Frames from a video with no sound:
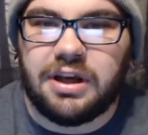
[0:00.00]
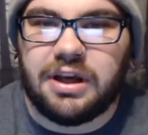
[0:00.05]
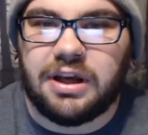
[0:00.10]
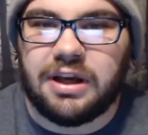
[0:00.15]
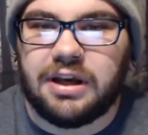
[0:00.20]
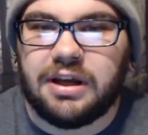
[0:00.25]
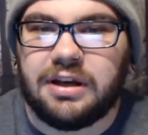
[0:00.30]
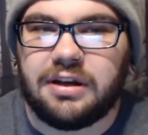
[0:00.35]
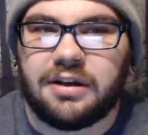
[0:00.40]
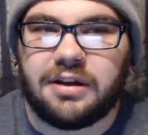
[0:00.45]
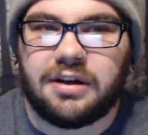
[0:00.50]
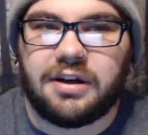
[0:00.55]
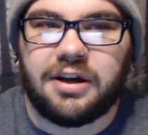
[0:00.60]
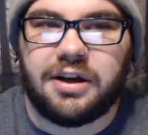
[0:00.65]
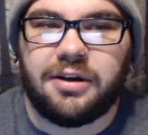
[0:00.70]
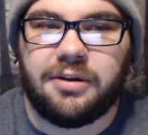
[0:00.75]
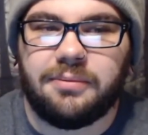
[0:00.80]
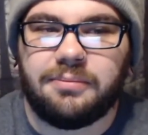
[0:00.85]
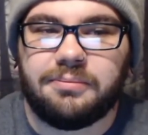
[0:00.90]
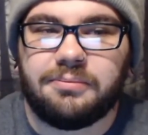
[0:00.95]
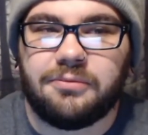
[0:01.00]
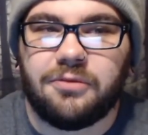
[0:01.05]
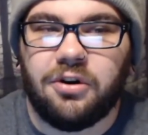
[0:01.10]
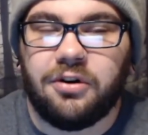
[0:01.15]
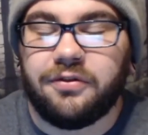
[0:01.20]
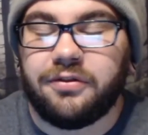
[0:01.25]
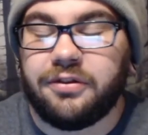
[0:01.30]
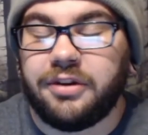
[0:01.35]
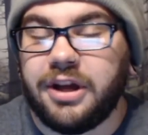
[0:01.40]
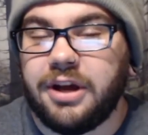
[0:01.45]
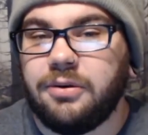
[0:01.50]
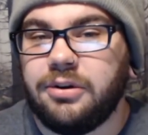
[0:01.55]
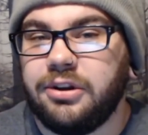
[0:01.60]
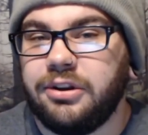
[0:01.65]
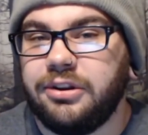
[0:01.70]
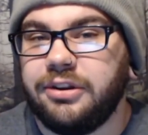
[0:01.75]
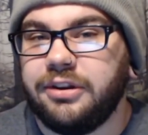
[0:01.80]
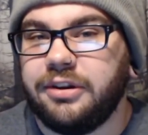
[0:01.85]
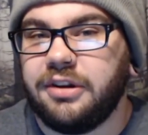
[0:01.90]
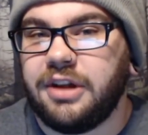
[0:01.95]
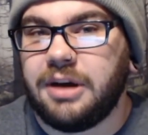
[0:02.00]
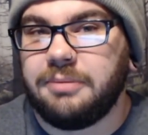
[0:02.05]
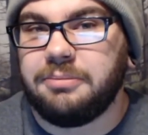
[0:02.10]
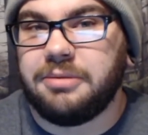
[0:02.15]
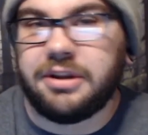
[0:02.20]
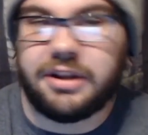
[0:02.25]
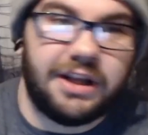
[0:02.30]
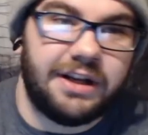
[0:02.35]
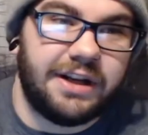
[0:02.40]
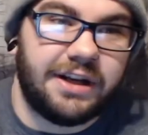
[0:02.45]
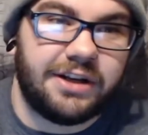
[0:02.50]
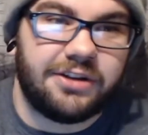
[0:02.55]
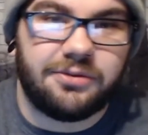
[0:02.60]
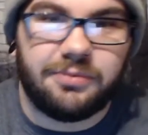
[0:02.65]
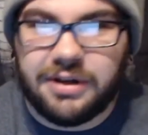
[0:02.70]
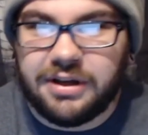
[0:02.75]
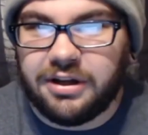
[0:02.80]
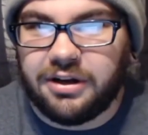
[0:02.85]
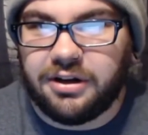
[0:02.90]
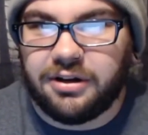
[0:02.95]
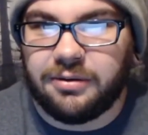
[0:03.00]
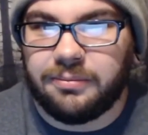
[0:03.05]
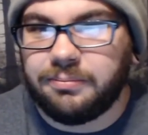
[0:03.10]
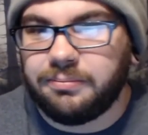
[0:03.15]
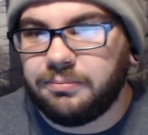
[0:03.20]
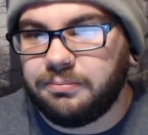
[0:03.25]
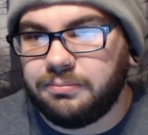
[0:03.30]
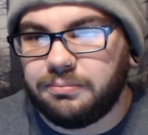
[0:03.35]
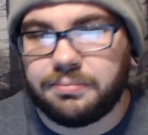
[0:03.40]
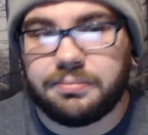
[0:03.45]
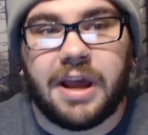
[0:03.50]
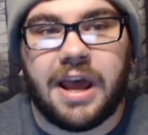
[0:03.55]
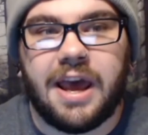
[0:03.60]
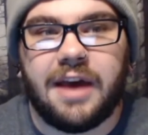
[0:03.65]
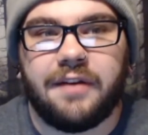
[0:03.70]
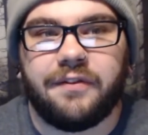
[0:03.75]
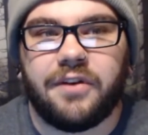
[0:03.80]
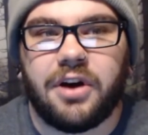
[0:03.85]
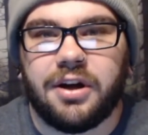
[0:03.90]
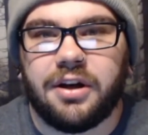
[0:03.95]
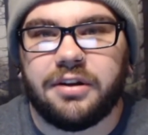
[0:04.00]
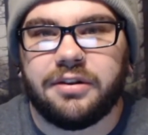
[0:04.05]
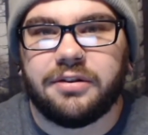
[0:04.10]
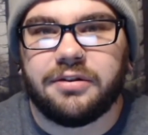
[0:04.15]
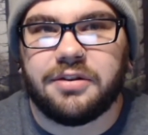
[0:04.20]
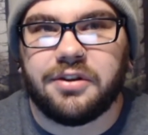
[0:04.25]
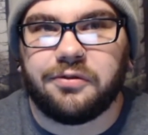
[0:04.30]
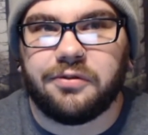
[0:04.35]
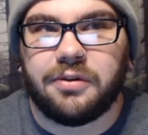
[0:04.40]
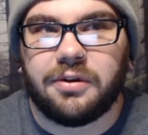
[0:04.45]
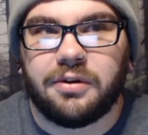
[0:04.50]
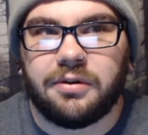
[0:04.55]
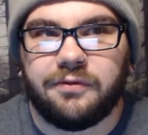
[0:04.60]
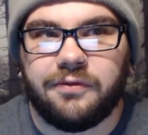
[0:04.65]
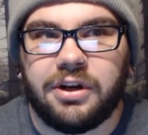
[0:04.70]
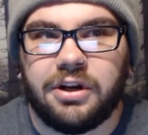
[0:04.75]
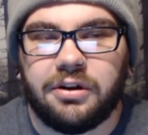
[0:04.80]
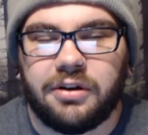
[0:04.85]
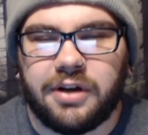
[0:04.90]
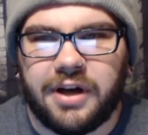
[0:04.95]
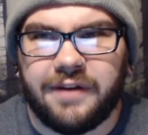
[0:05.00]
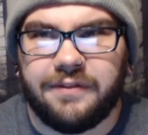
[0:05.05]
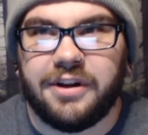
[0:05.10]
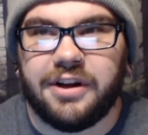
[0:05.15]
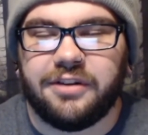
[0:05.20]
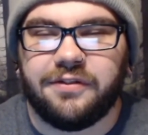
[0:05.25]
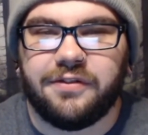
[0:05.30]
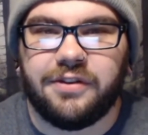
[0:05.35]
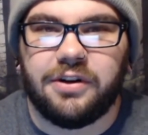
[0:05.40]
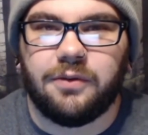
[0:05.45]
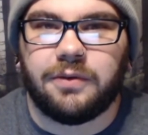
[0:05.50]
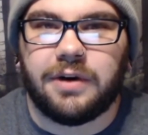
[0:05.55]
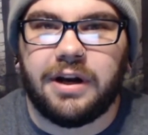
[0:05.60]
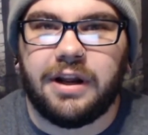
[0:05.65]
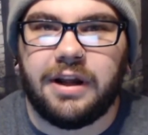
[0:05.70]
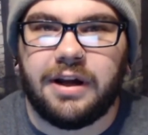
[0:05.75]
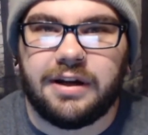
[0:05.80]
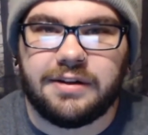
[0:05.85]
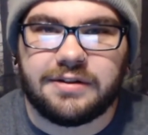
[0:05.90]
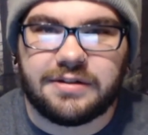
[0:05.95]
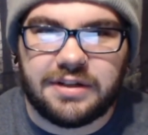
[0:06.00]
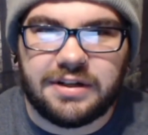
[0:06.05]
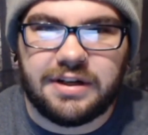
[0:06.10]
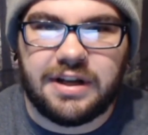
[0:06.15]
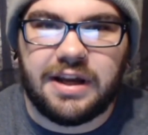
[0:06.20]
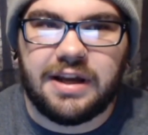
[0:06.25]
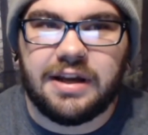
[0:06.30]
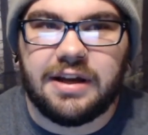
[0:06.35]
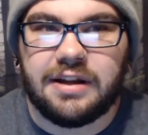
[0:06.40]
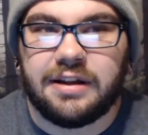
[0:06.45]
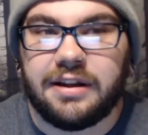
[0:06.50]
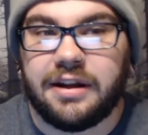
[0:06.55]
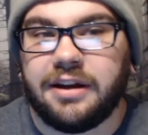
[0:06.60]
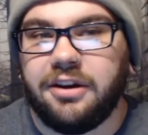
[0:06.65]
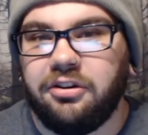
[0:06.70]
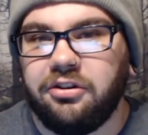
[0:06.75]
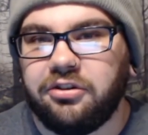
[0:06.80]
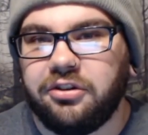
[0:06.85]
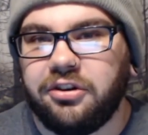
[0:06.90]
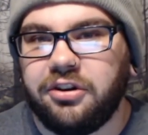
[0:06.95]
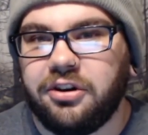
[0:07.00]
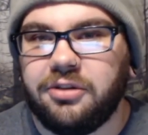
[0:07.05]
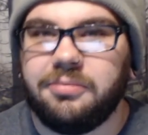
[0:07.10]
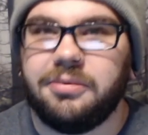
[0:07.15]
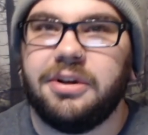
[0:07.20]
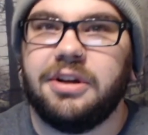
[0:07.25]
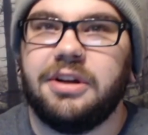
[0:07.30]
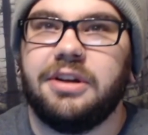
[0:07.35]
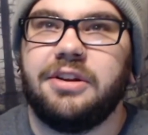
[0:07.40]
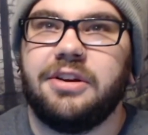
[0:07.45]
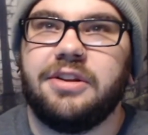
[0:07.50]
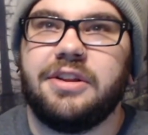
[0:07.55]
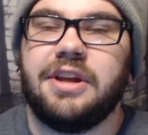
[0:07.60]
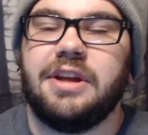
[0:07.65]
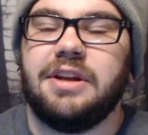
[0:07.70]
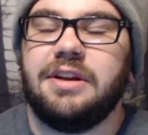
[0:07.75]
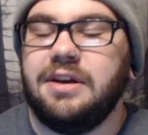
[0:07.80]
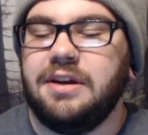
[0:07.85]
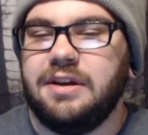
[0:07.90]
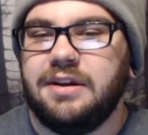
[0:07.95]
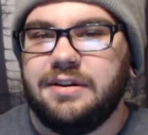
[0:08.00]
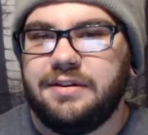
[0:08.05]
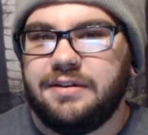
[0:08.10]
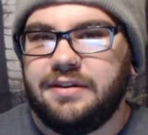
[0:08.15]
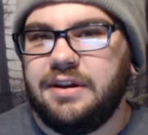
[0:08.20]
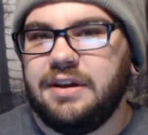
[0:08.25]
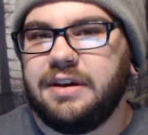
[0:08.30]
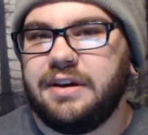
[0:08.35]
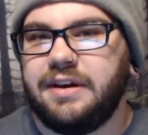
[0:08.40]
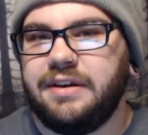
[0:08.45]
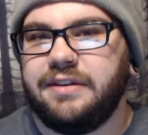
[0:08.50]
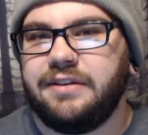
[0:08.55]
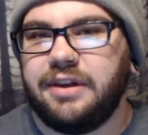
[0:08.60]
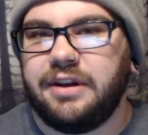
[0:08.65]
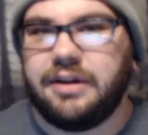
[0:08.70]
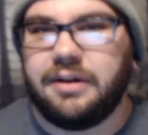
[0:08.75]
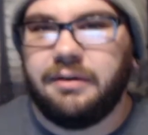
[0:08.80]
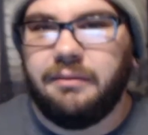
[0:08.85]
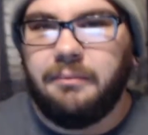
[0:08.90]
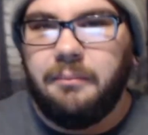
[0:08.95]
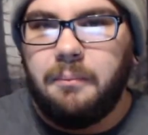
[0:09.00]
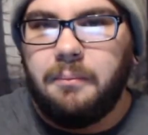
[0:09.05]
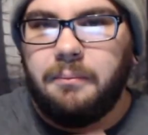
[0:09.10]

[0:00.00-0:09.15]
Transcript: And I hopefully I will not be late next week, and I'll have this video, have the next video ready on Sunday like I usually do. But till then, see you guys later.